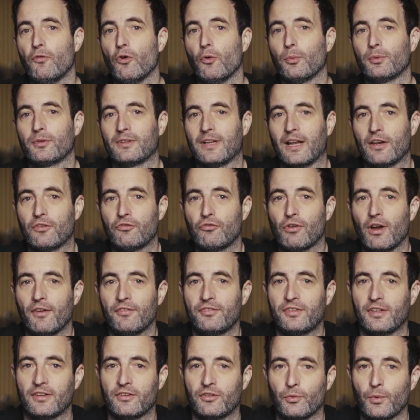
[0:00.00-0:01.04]
forward slash
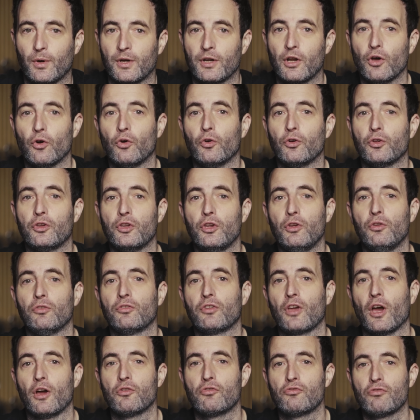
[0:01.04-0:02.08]
driver61 or use
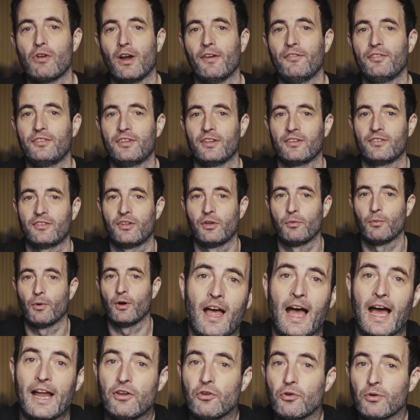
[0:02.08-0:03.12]
code
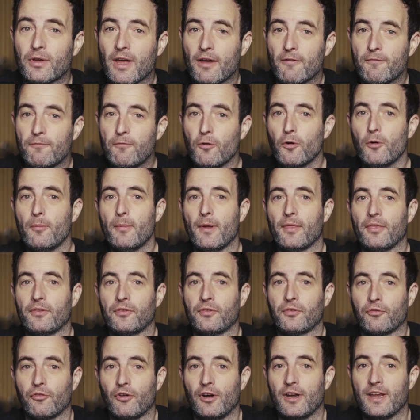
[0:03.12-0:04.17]
driver61 and you'll get four
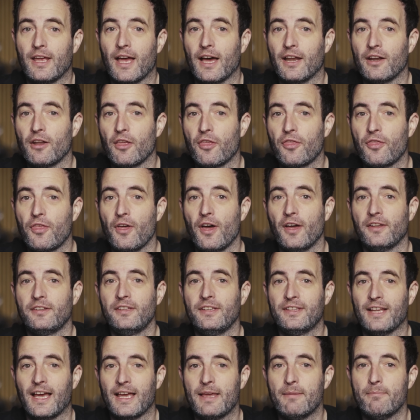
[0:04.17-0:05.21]
months free and a
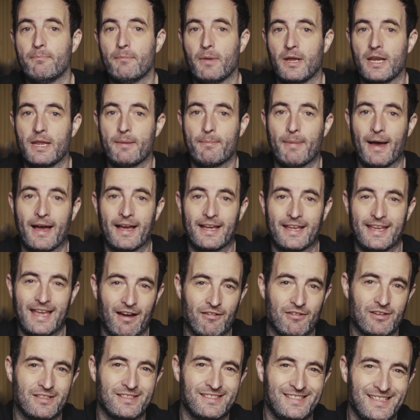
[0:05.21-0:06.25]
30 day money back
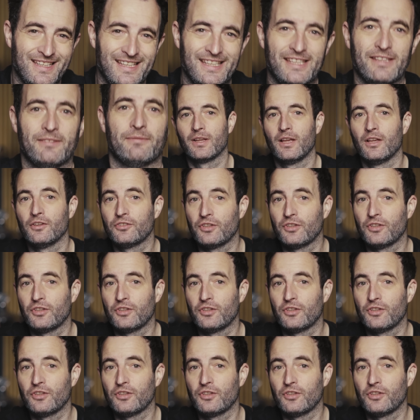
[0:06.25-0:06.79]
guarantee.